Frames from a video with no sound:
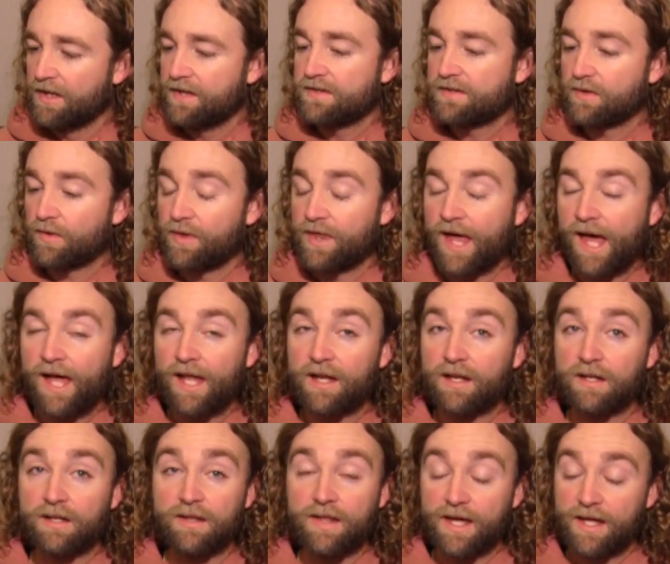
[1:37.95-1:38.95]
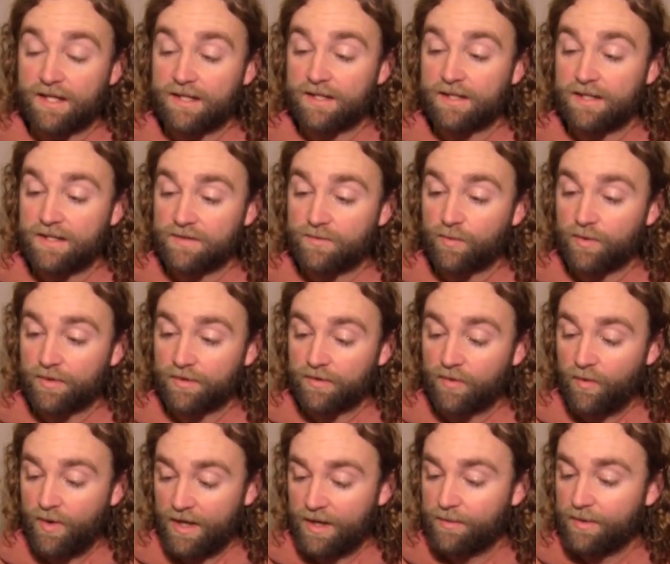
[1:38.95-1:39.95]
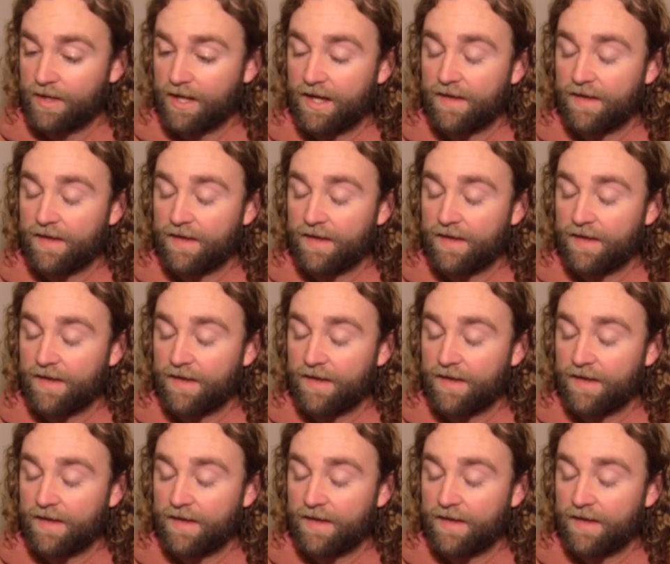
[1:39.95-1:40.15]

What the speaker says: So that is worth quite a bit.